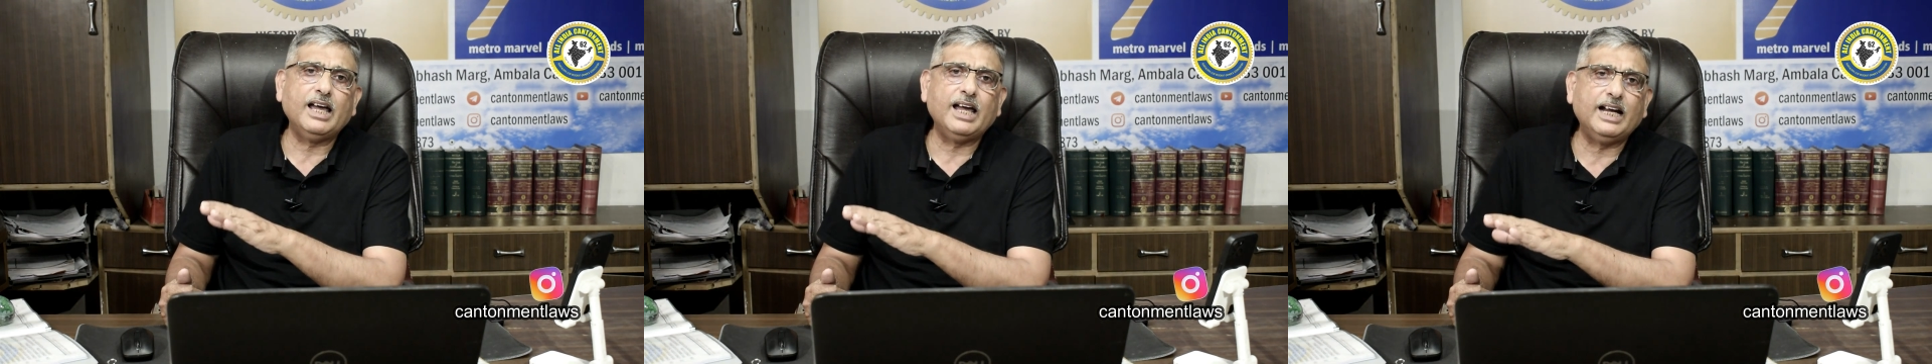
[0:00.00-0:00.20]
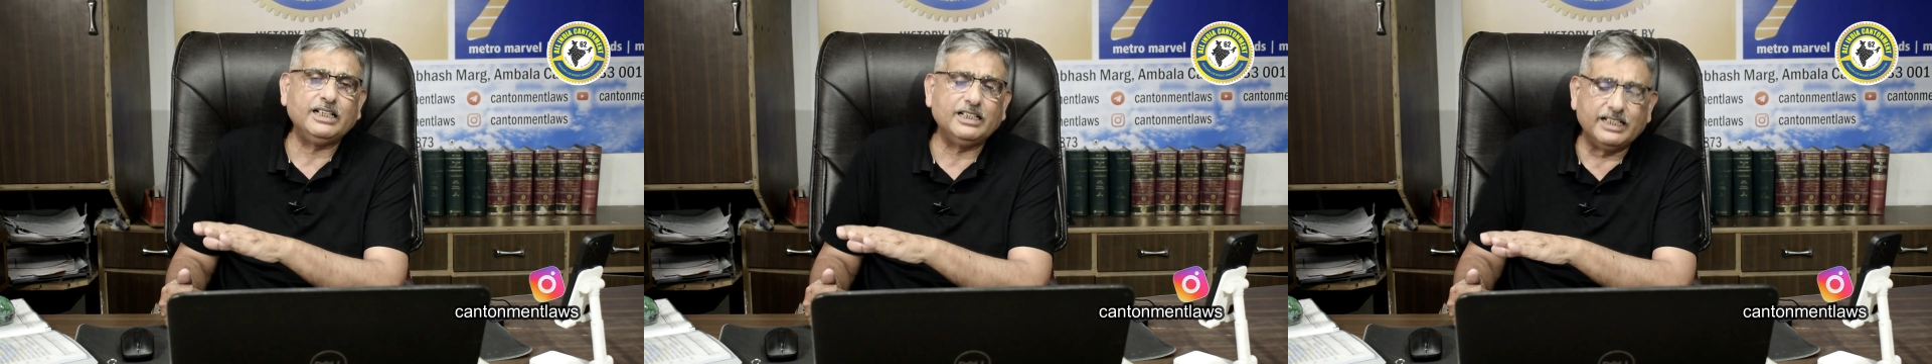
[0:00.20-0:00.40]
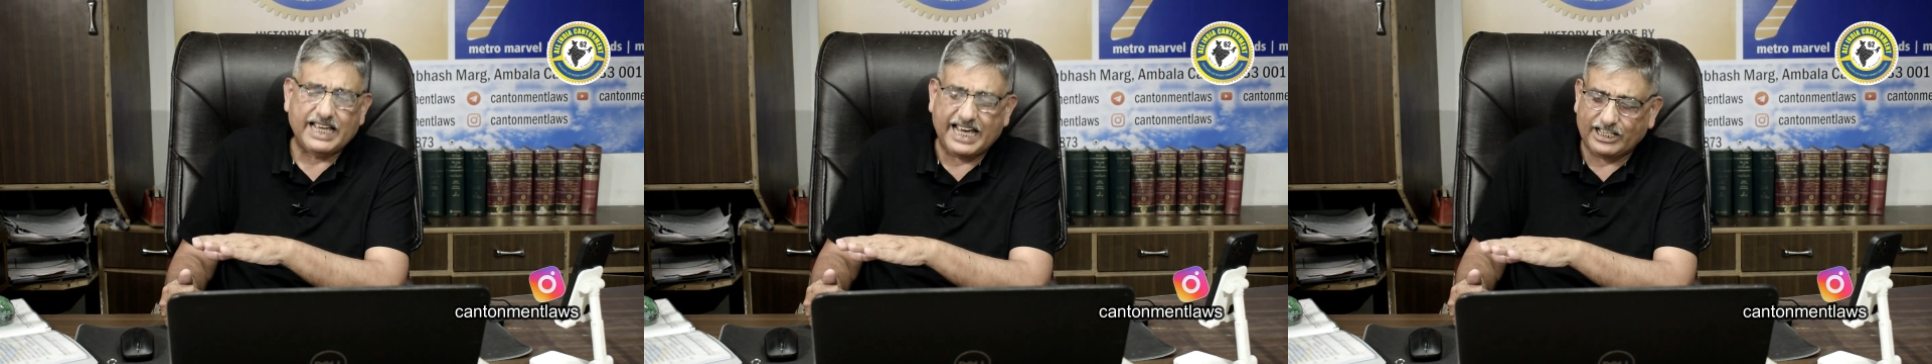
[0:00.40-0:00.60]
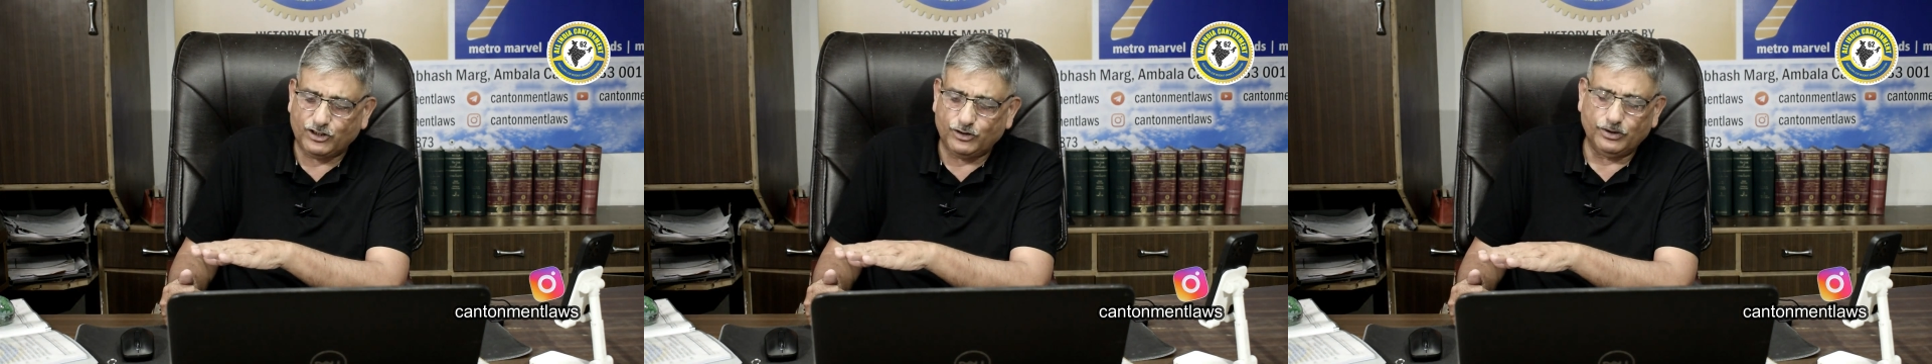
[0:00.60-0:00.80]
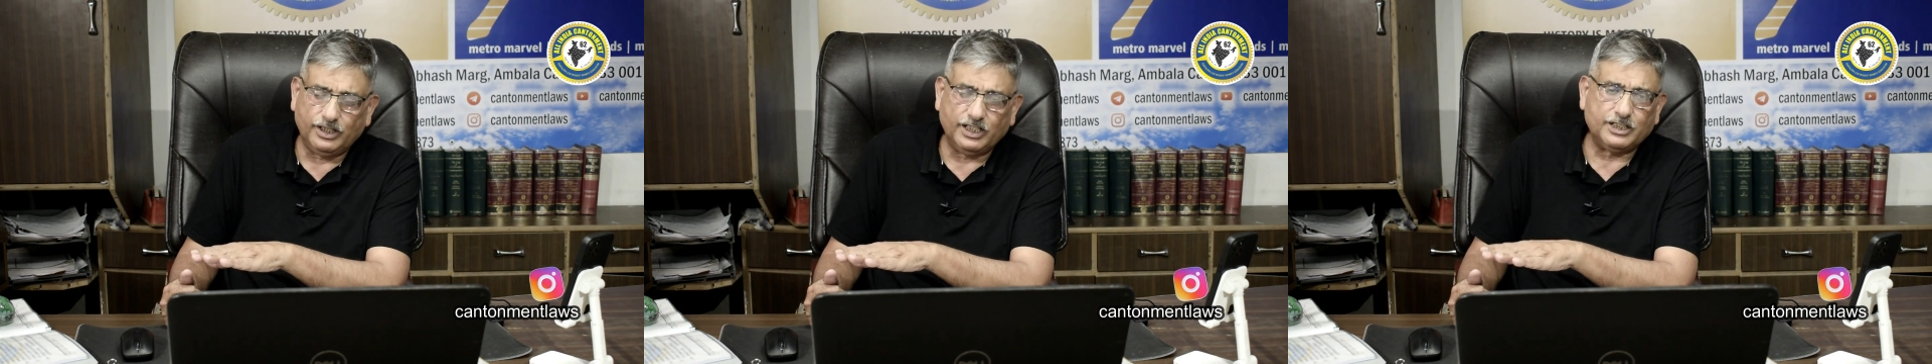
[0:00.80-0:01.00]
at an
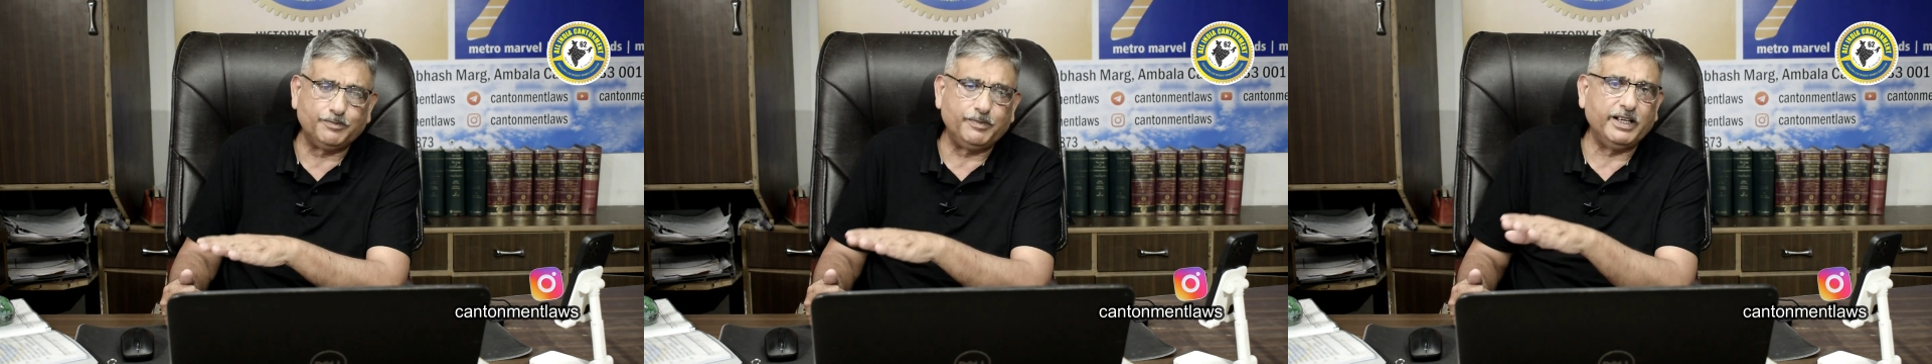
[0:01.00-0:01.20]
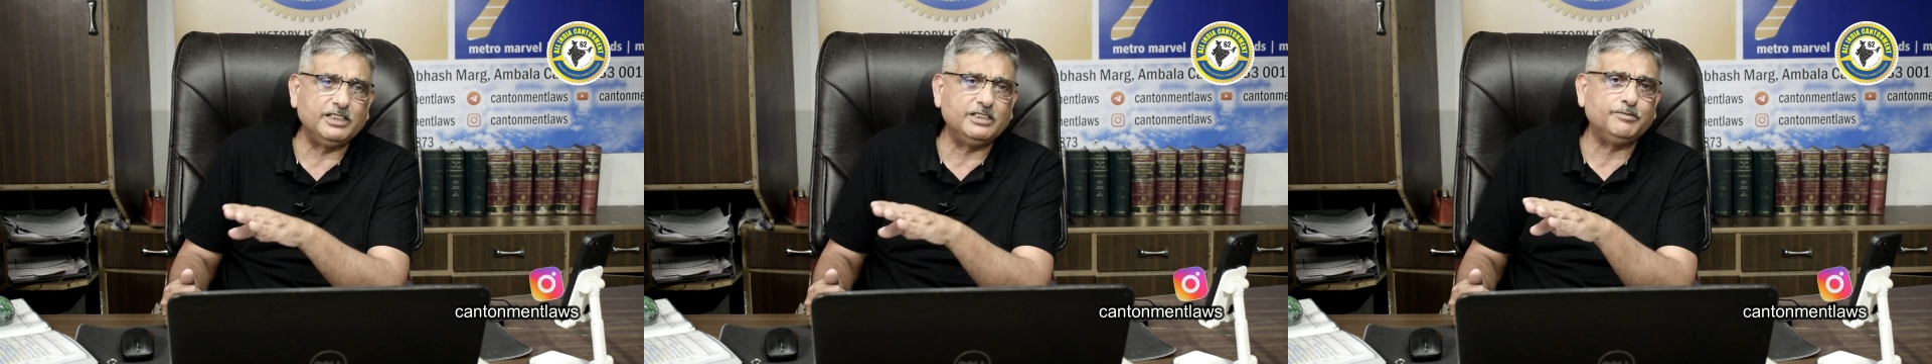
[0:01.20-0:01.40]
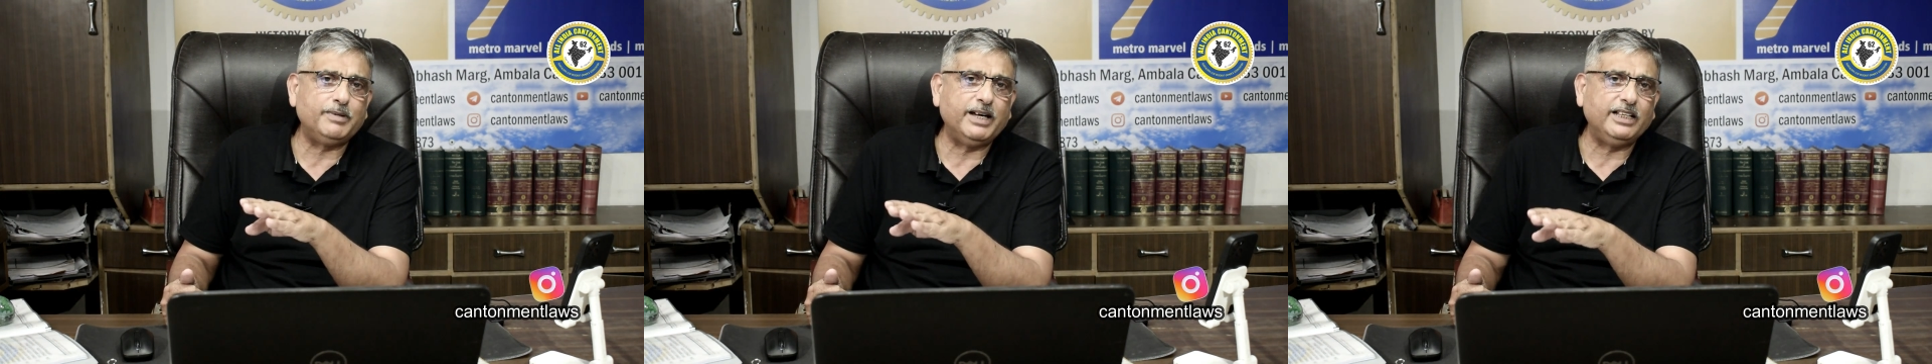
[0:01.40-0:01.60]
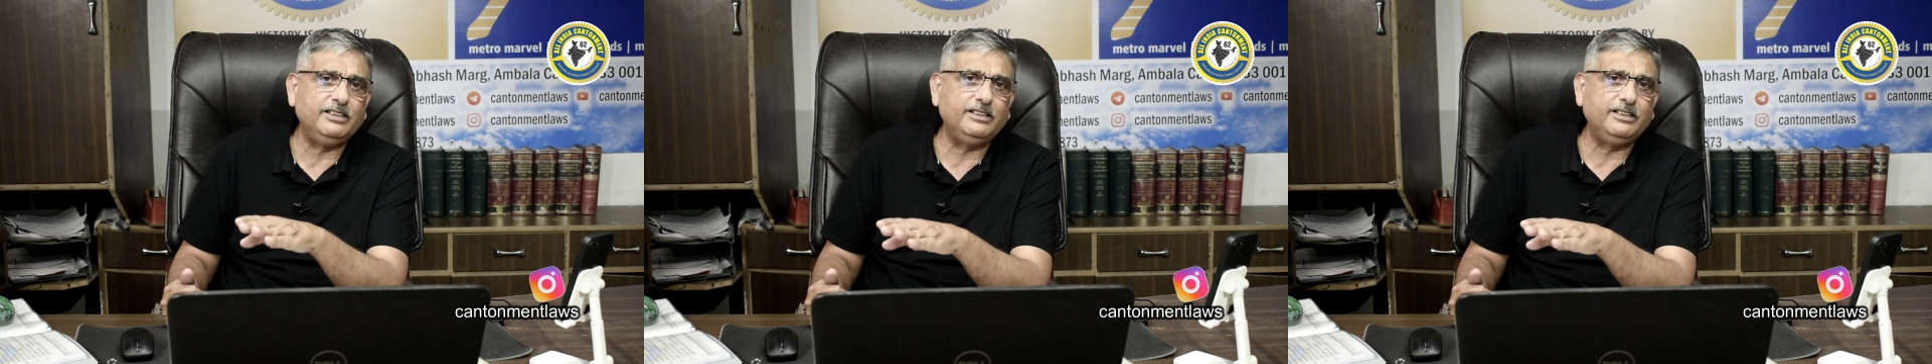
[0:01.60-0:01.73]
actual expense by